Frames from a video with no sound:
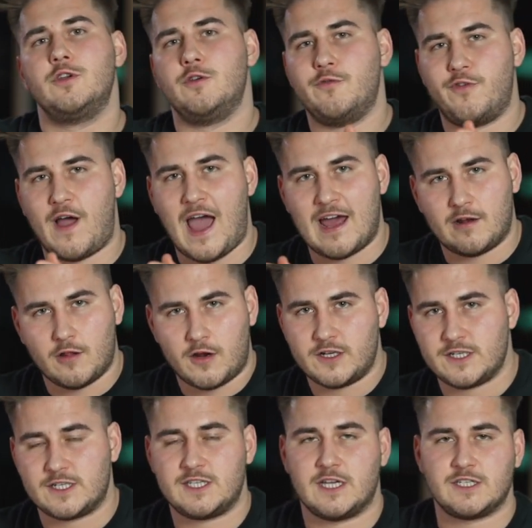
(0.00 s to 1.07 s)
you've had a lot
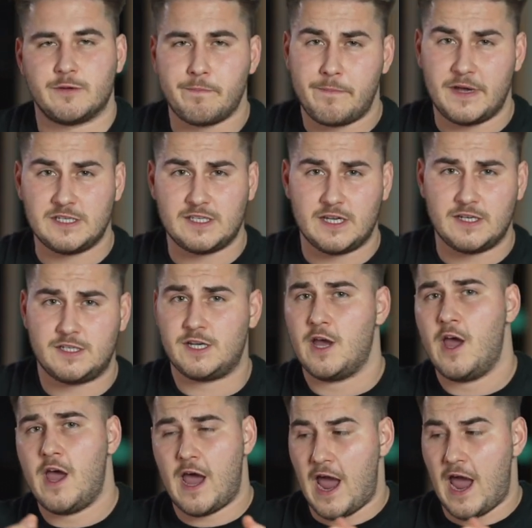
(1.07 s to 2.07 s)
of success in business,